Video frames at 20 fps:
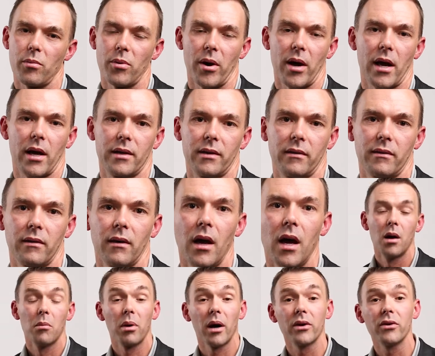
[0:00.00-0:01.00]
brands
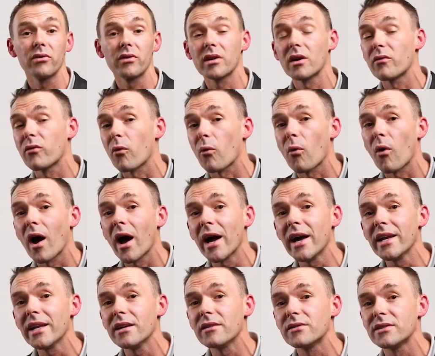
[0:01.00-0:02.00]
by using a
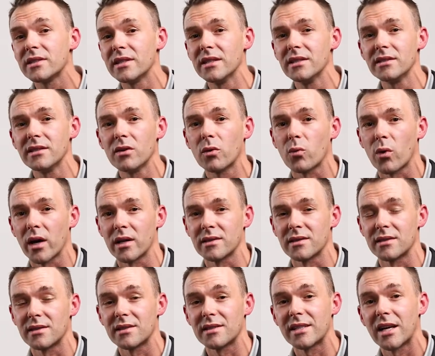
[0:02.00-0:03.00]
variety of tinted
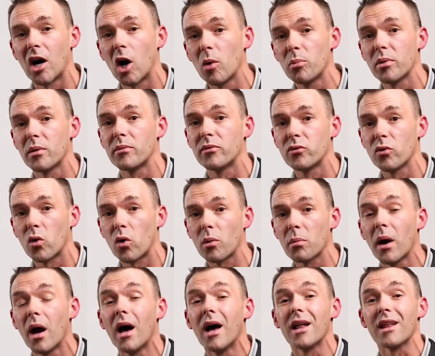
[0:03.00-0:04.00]
resins to help
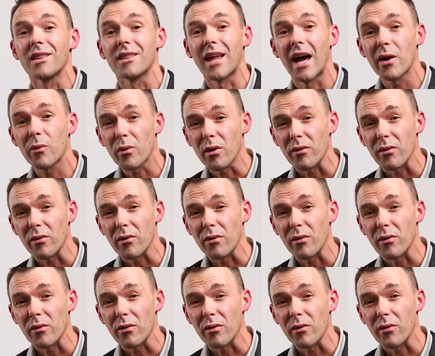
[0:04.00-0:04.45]
absorb light